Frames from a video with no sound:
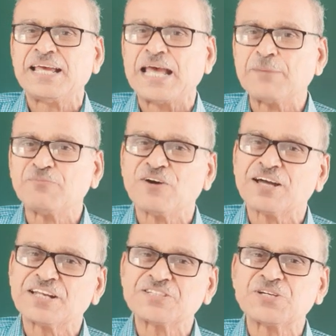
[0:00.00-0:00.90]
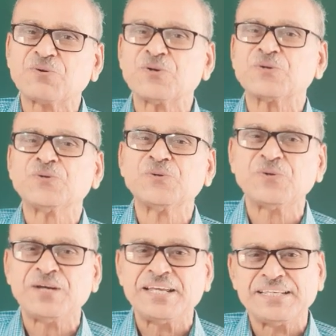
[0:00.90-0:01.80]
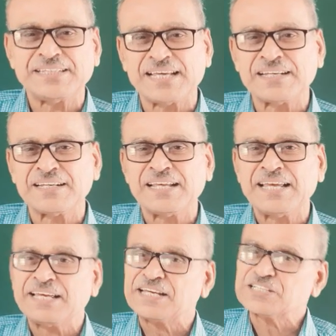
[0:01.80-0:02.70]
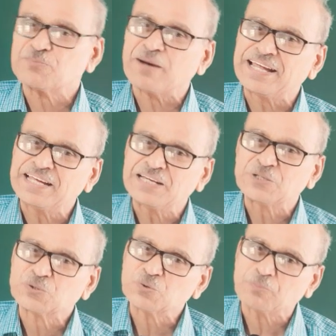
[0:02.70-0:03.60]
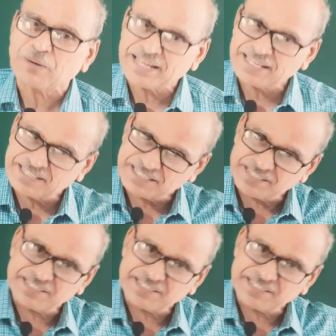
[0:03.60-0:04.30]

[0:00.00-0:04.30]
mvr is equal to n h by 2 pi.